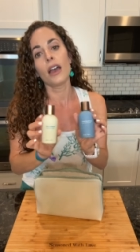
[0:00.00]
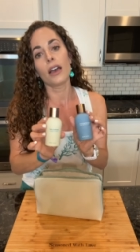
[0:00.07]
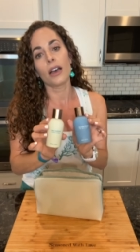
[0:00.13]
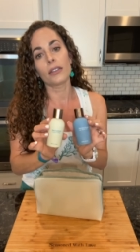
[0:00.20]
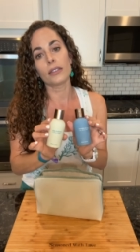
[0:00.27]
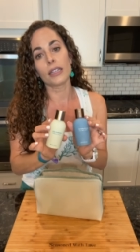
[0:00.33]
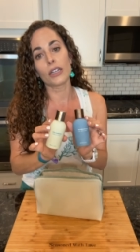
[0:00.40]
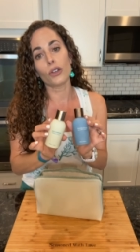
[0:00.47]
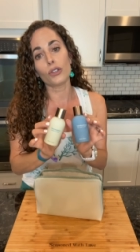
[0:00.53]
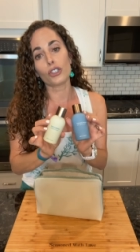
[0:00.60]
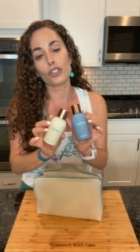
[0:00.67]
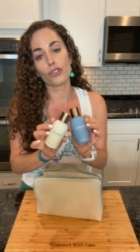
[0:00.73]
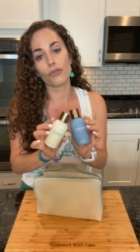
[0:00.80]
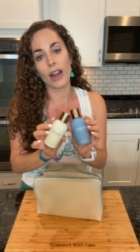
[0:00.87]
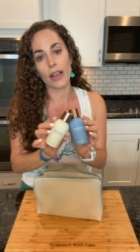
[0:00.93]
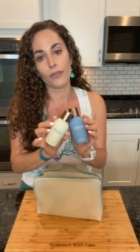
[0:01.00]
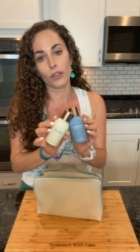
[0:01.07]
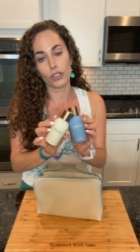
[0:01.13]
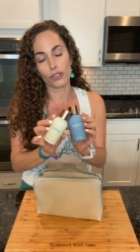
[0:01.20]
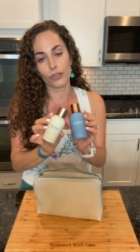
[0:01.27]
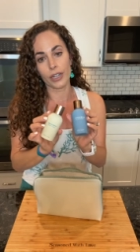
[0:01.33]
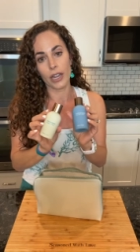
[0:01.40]
little travel
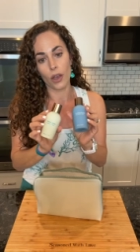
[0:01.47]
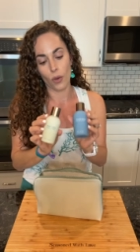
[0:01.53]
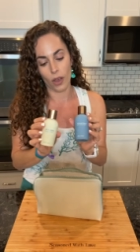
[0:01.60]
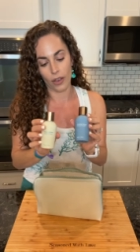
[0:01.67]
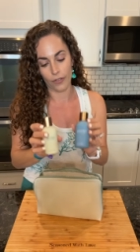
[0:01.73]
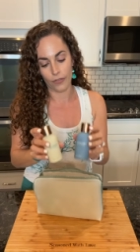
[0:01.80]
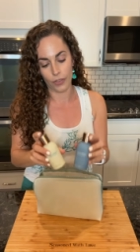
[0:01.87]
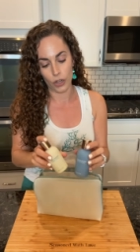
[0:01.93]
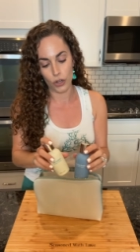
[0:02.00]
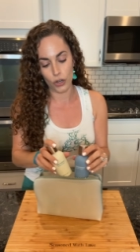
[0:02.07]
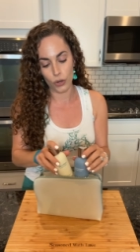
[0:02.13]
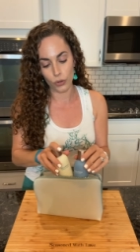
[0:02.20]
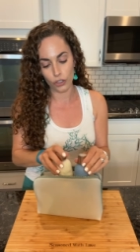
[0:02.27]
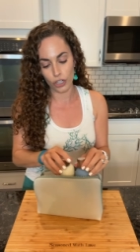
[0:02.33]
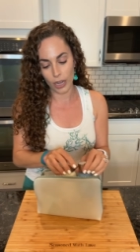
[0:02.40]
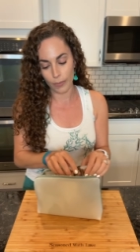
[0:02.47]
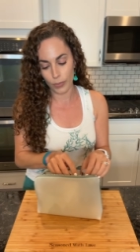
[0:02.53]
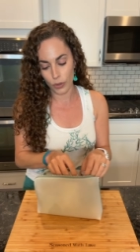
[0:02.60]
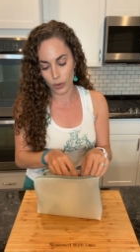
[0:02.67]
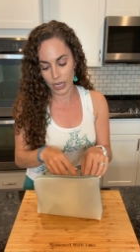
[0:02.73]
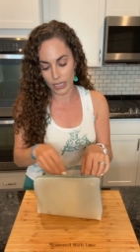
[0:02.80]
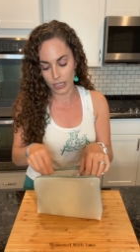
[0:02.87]
trio of the new shampoo
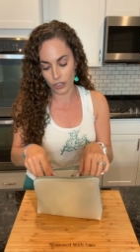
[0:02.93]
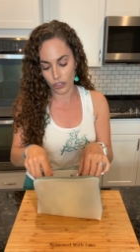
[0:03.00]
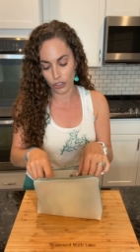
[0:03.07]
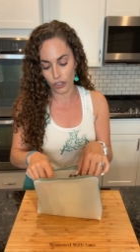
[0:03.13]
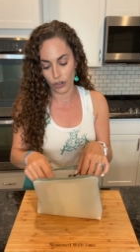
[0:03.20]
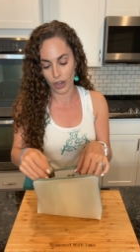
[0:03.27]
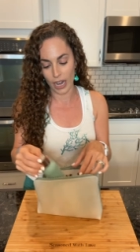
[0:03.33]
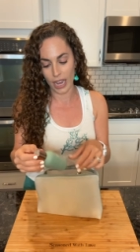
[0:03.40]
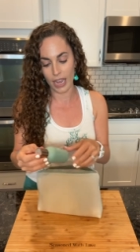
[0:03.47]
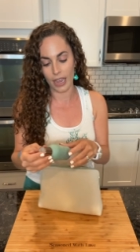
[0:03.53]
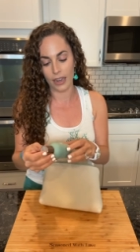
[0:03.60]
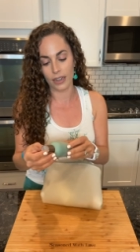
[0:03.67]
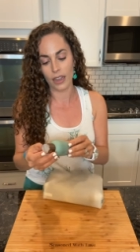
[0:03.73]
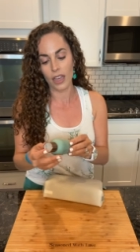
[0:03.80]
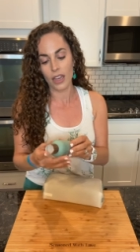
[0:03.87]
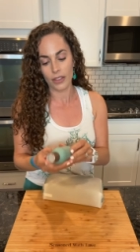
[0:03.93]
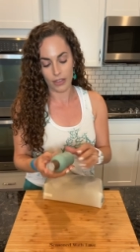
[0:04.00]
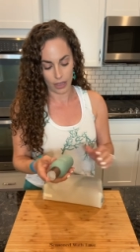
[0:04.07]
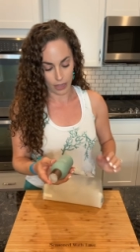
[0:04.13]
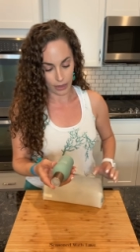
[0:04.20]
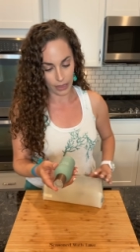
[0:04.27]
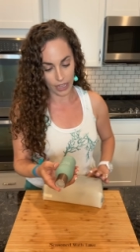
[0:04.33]
conditioner and
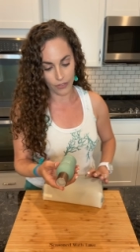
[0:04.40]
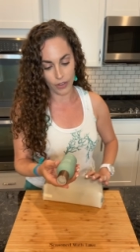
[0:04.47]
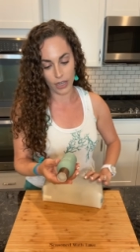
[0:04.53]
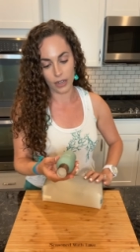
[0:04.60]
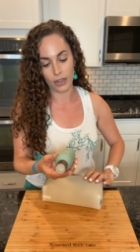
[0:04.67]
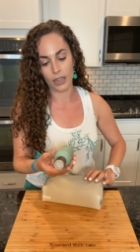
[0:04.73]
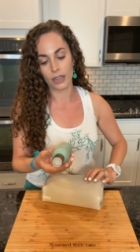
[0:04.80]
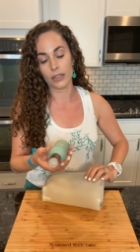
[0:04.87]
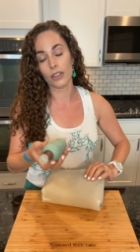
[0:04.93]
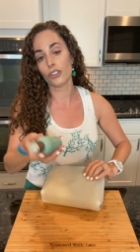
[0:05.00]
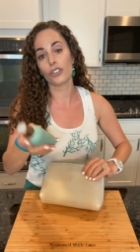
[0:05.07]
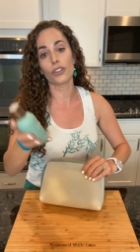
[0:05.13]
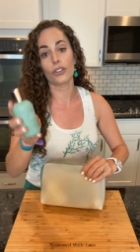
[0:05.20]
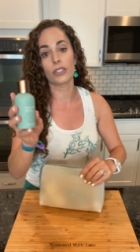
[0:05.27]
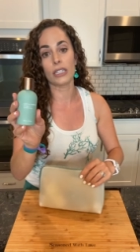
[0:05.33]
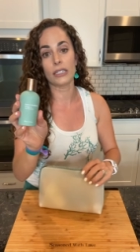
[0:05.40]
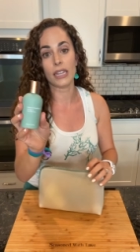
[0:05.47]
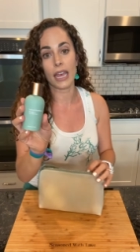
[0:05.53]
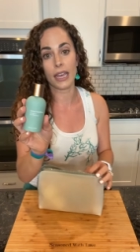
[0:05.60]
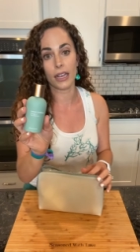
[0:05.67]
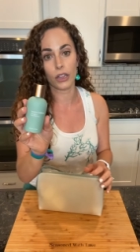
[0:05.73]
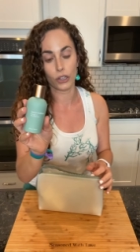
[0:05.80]
the leave-in conditioner
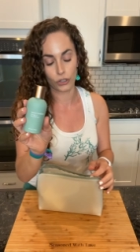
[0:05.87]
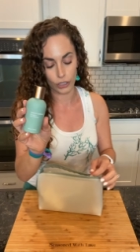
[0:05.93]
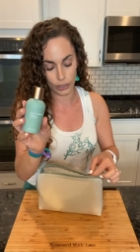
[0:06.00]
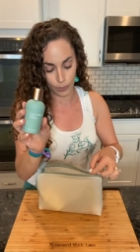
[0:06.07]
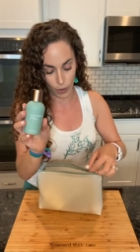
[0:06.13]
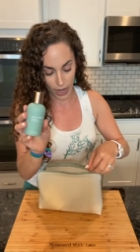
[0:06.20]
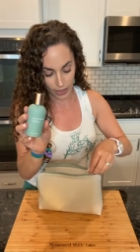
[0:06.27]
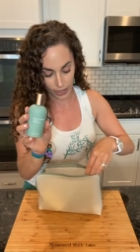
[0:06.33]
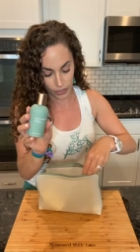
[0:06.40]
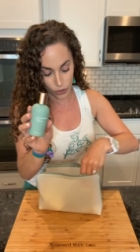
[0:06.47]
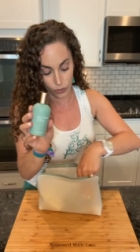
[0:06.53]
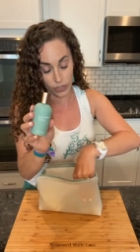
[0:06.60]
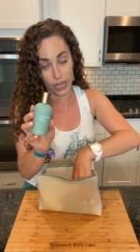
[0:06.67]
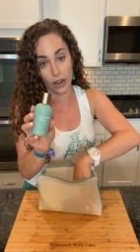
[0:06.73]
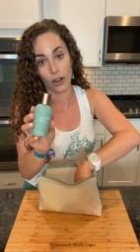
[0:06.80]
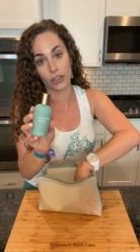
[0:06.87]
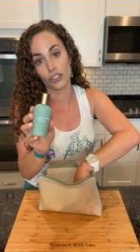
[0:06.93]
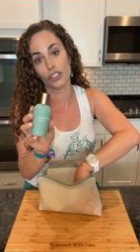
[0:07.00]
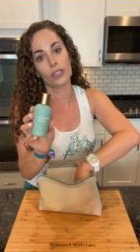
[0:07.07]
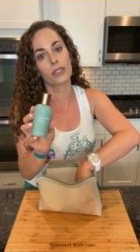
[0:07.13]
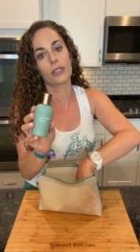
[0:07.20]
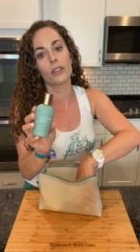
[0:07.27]
detangler spray that doTERRA
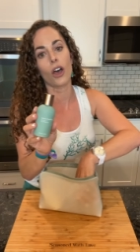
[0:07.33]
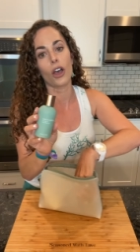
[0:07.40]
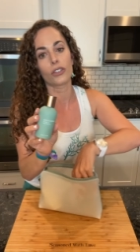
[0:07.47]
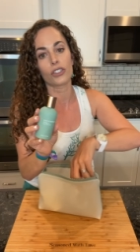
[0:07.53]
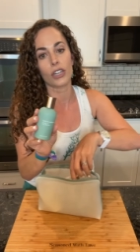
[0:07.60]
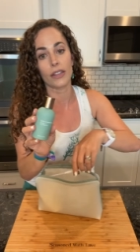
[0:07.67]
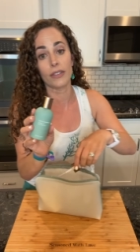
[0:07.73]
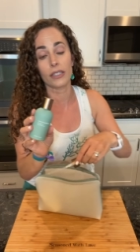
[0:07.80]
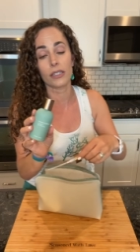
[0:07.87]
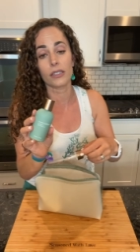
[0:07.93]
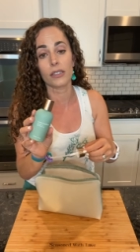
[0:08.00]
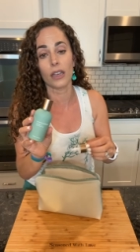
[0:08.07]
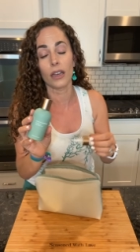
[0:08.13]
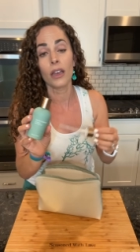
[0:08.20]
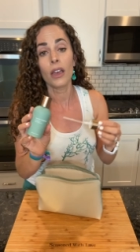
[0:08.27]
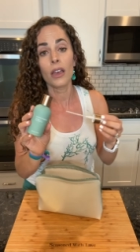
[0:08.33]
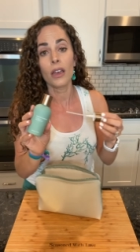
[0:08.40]
just launched. And this is a